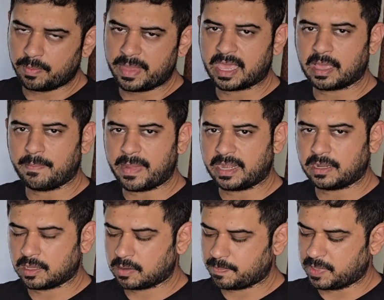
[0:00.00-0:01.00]
make a
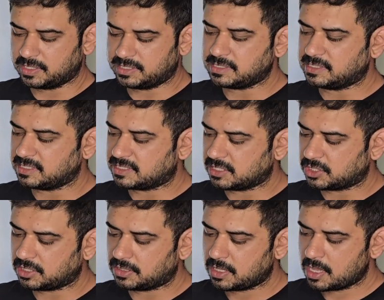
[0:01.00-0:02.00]
better purchase
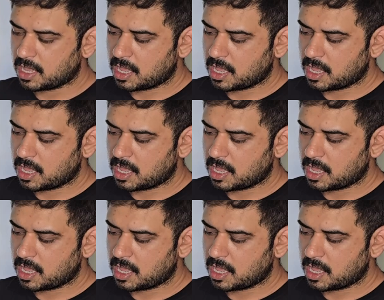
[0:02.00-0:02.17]
decision.